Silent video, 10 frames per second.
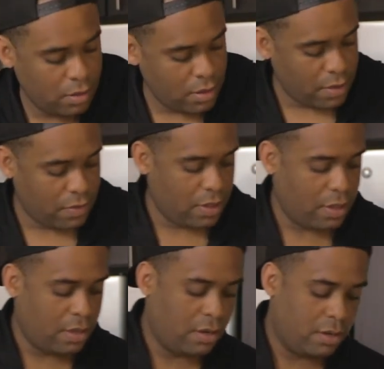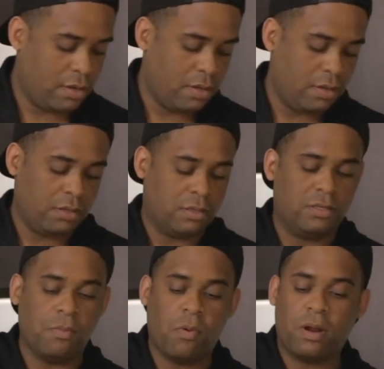And then there's
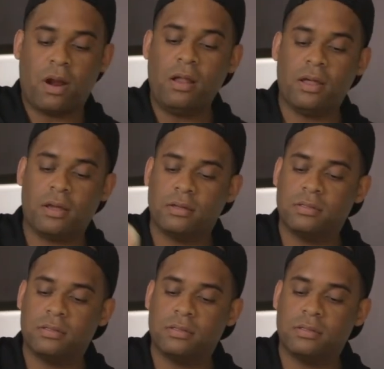some more garlic.